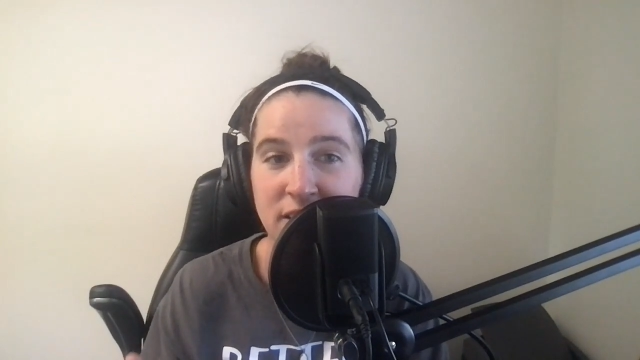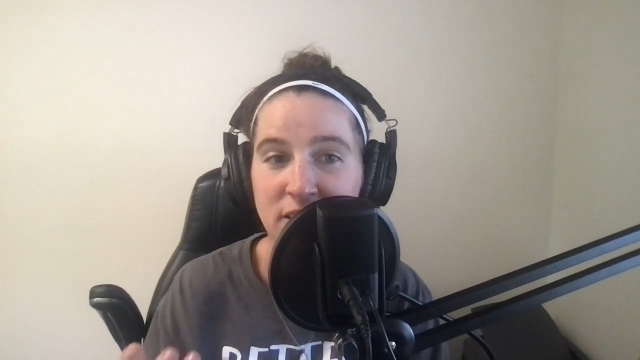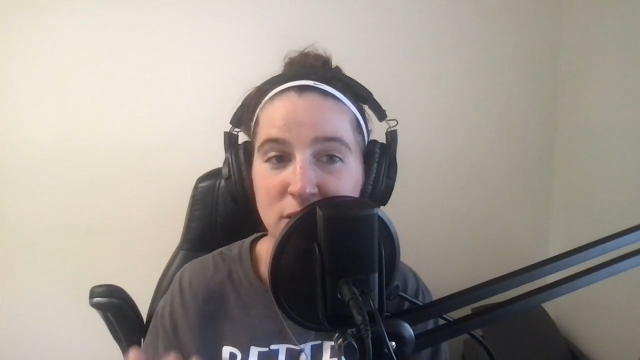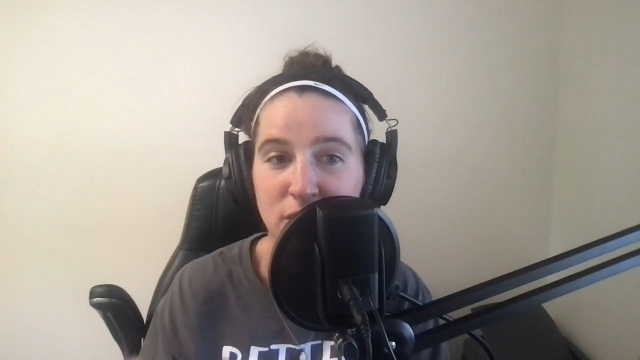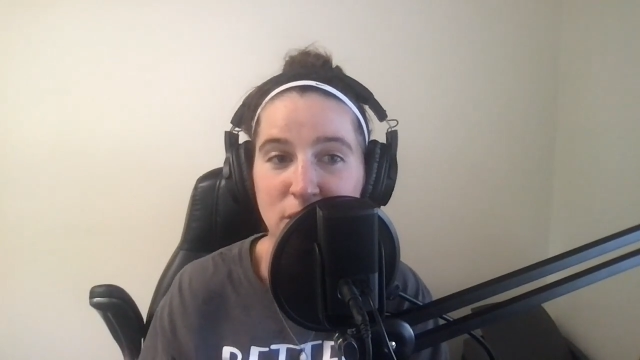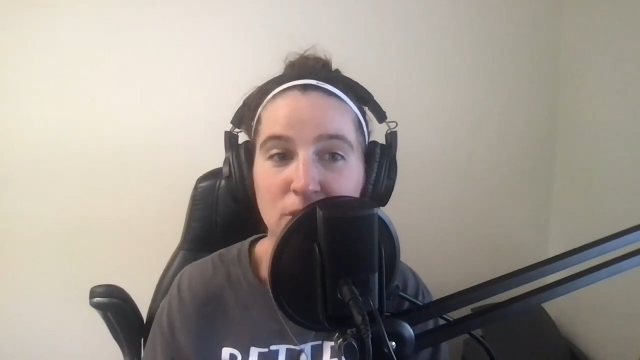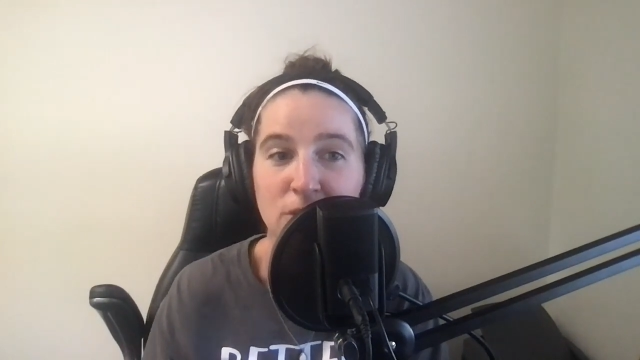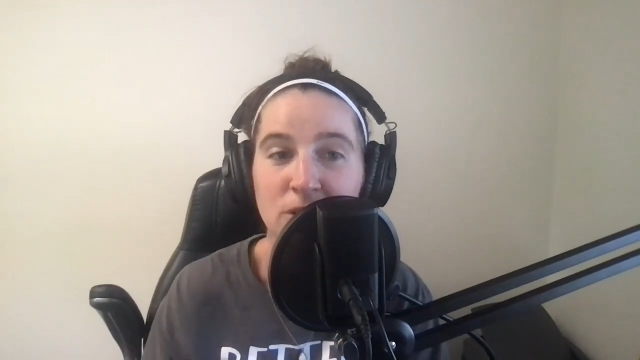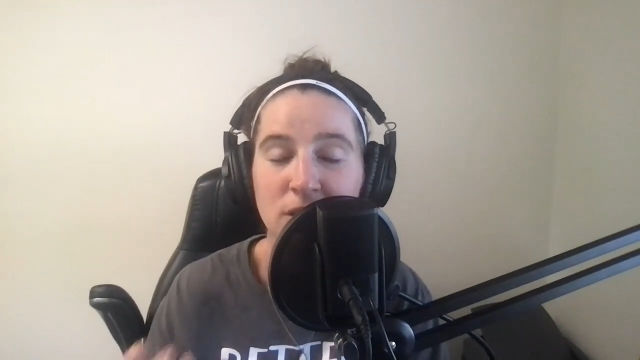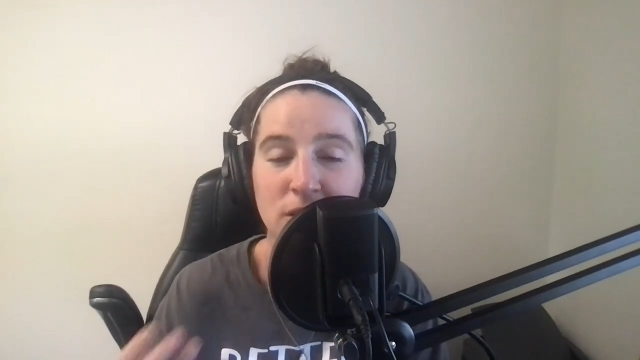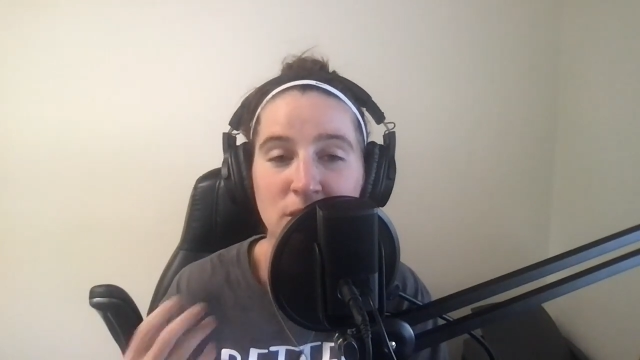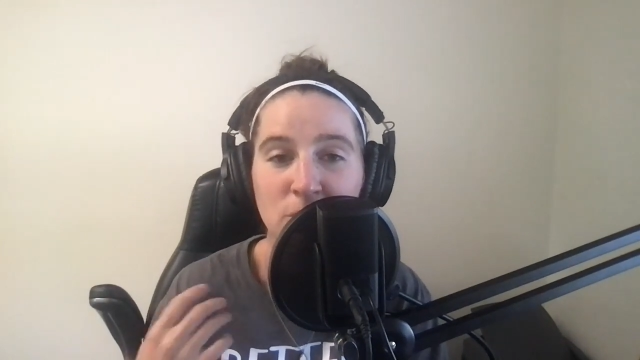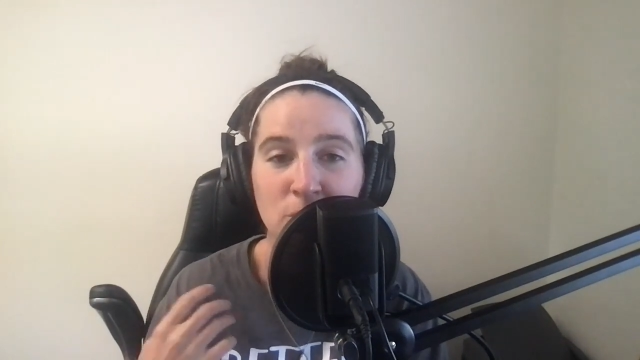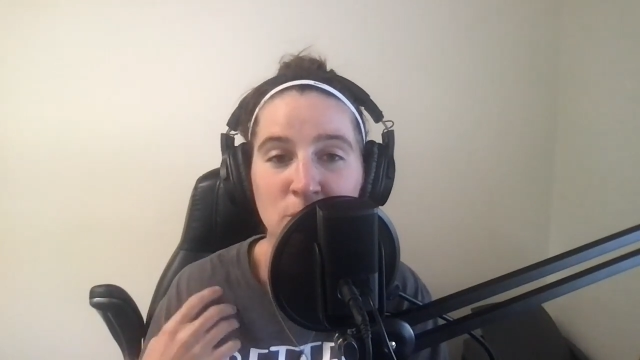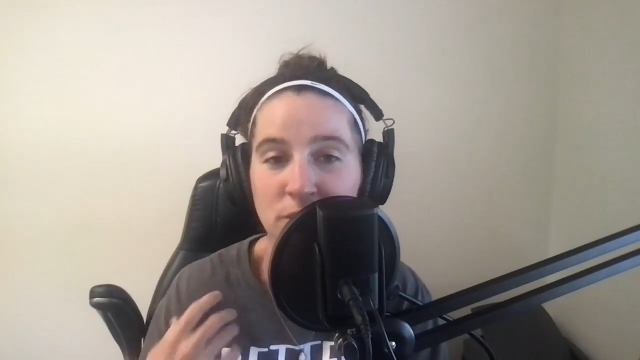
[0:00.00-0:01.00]
So
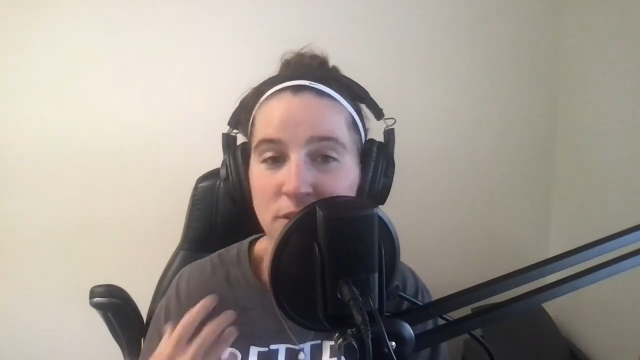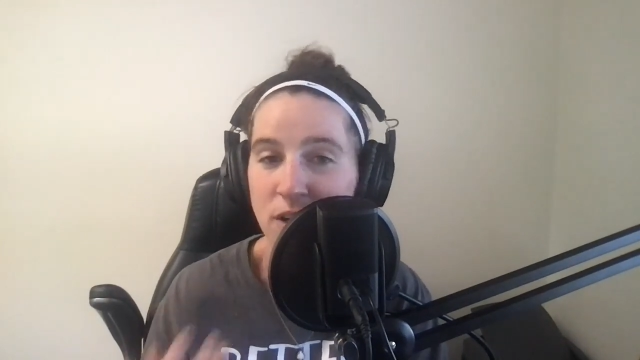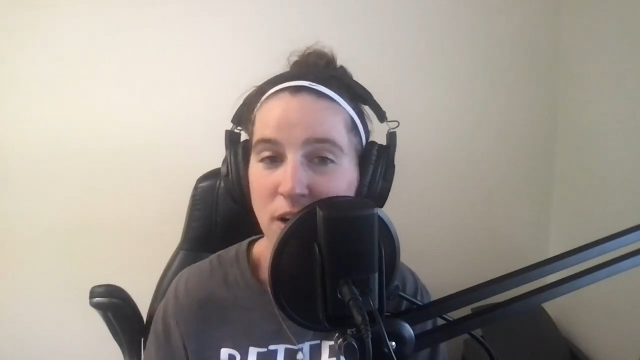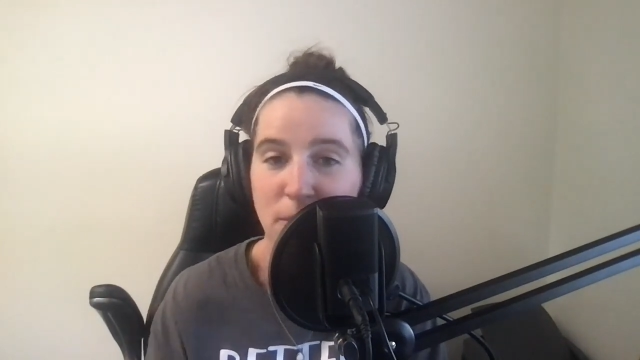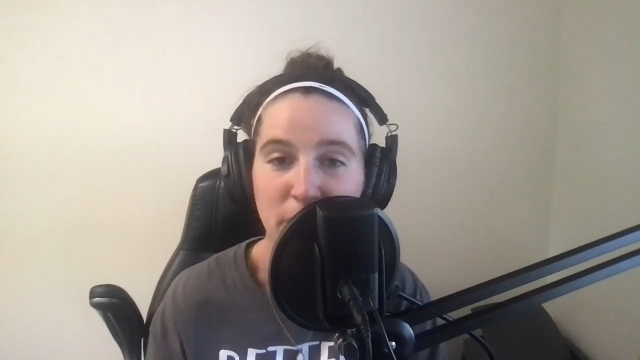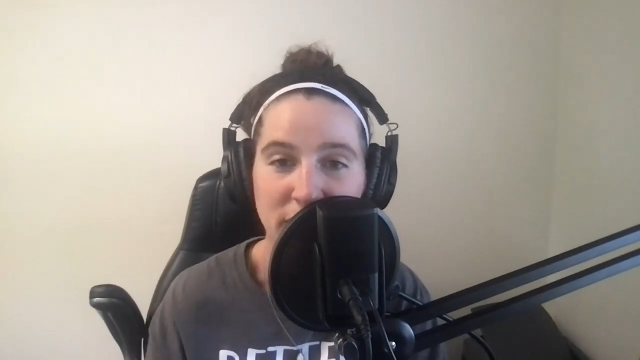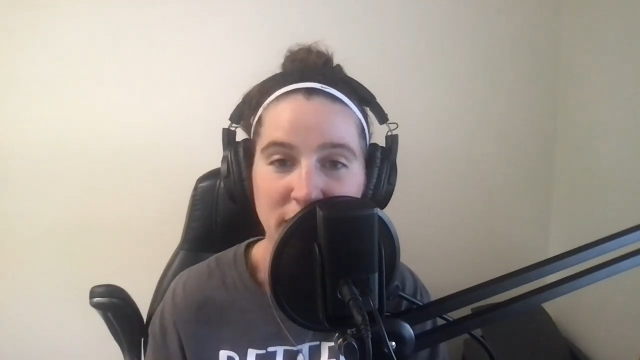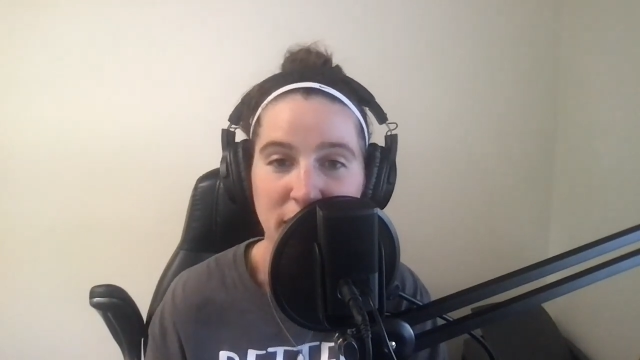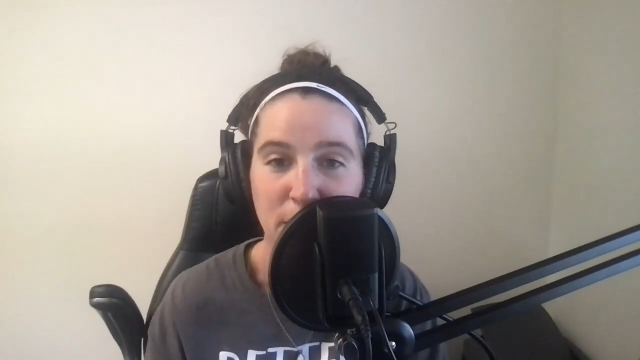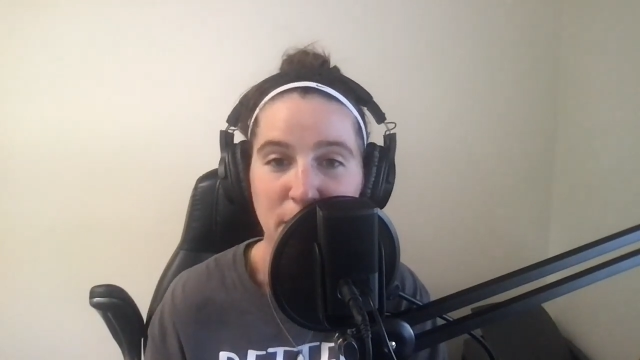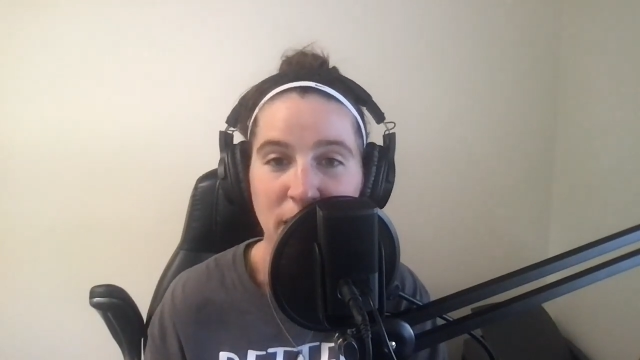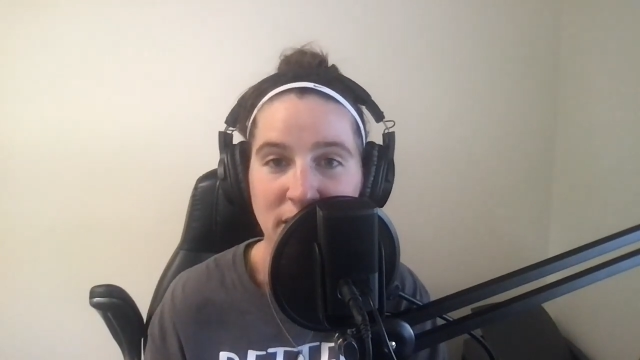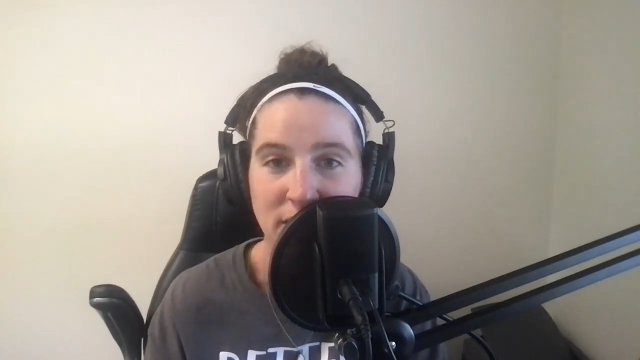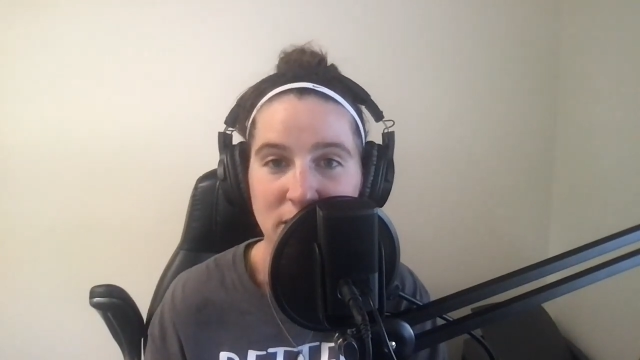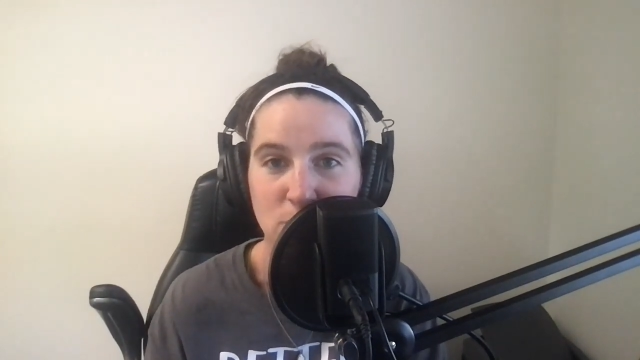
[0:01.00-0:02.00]
we'll talk about that a
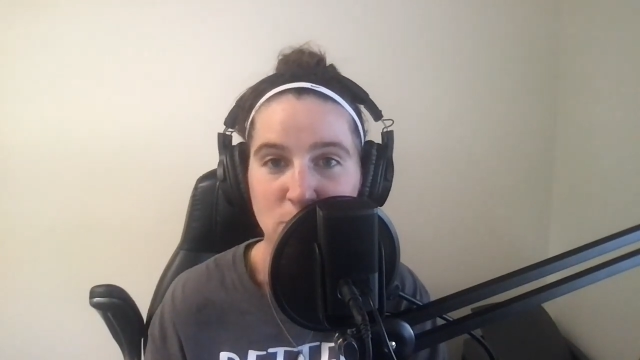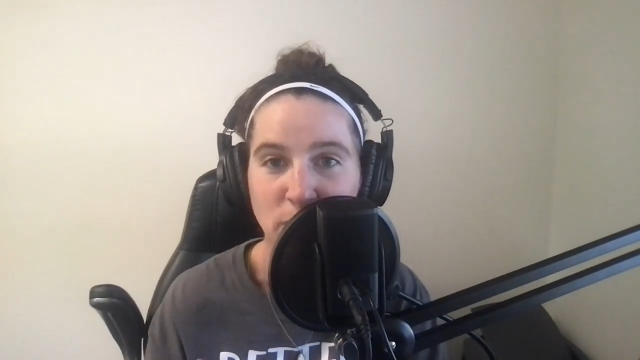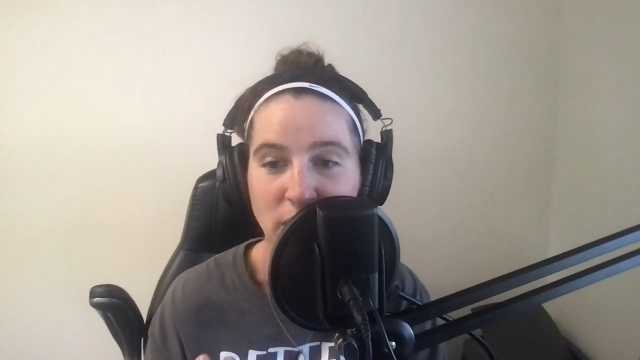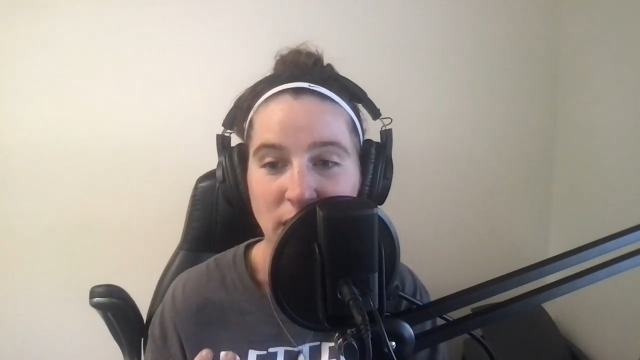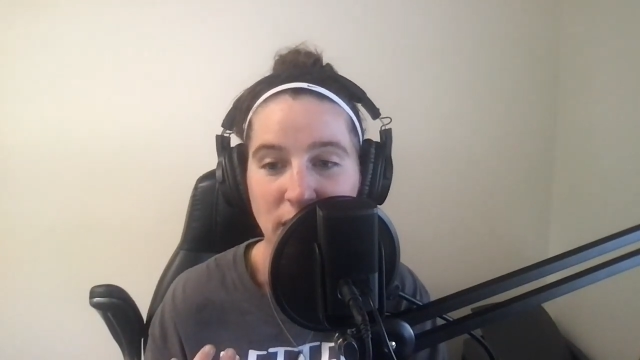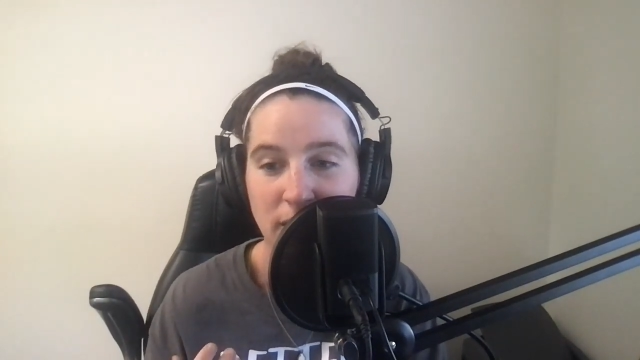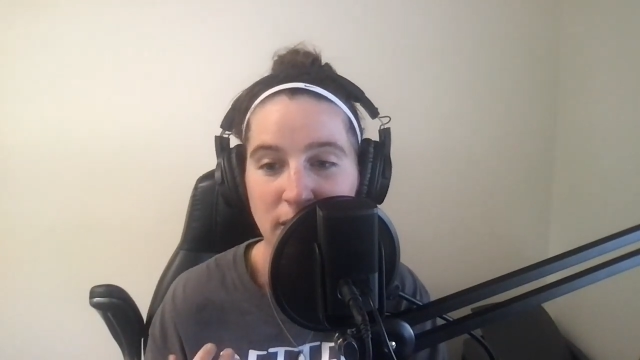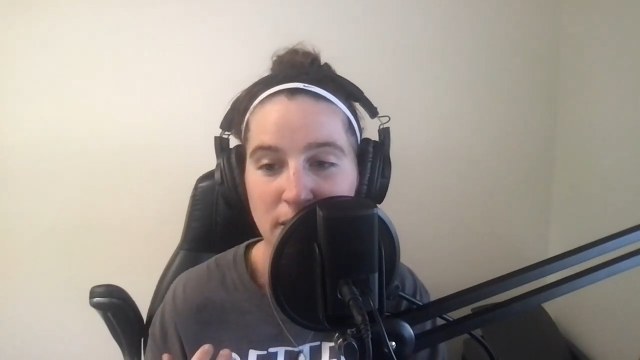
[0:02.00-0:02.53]
lot this week.